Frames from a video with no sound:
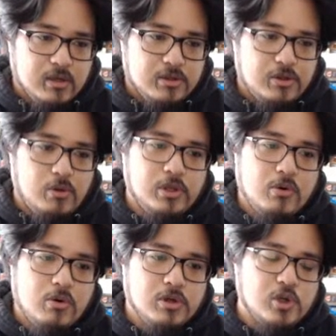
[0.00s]
The only
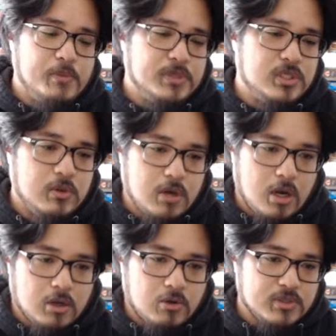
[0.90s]
course open to
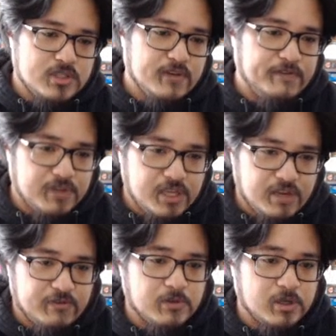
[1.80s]
Okonkwo was to flee
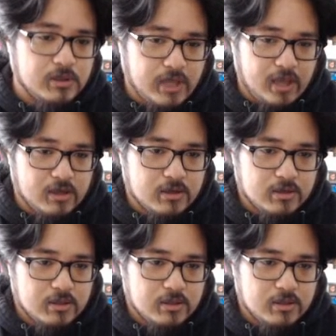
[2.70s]
from the clan.